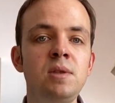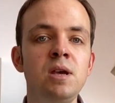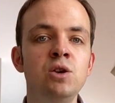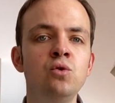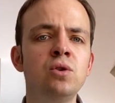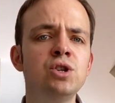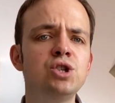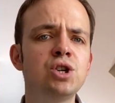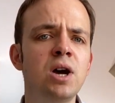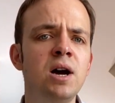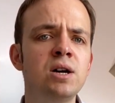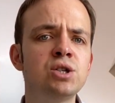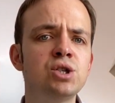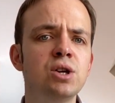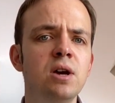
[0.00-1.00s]
You can
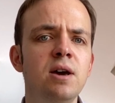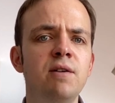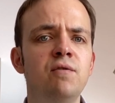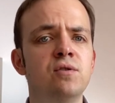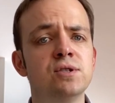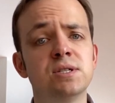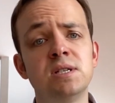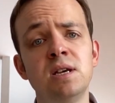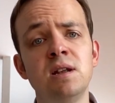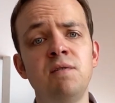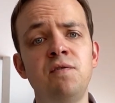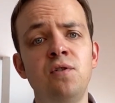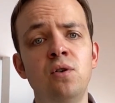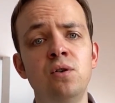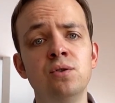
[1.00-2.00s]
charge for a single
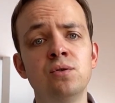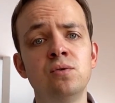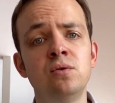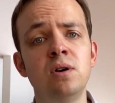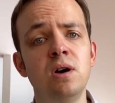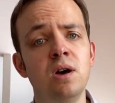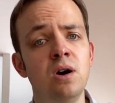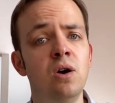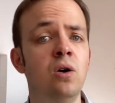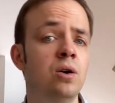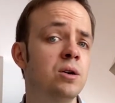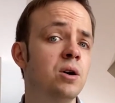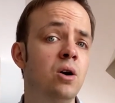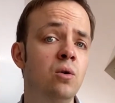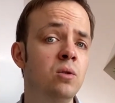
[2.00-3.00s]
photo or a
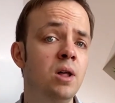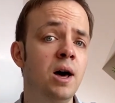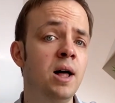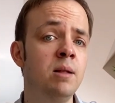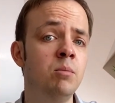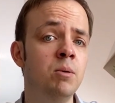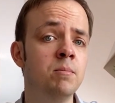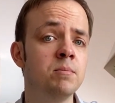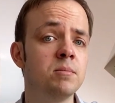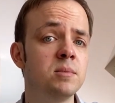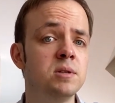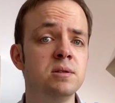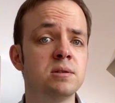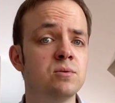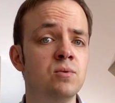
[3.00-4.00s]
whole album.
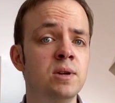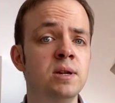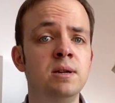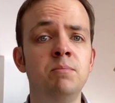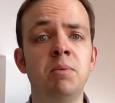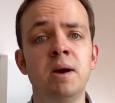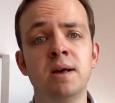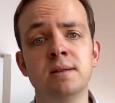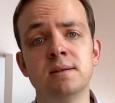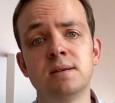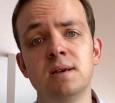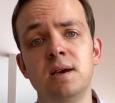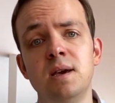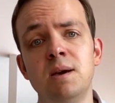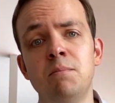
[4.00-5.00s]
This really depends.
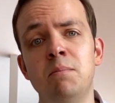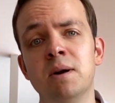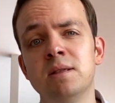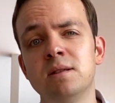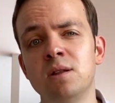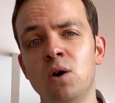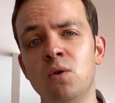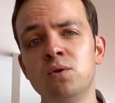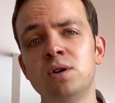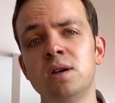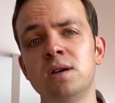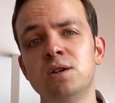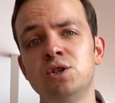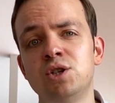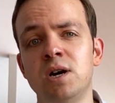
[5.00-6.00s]
But don't
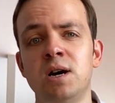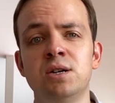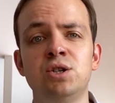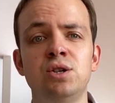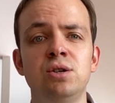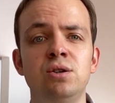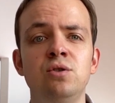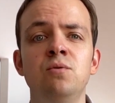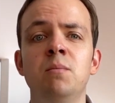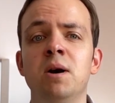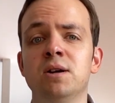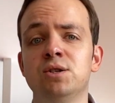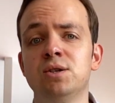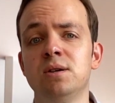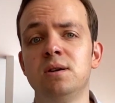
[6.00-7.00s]
charge too
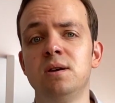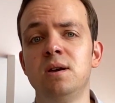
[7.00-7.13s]
much.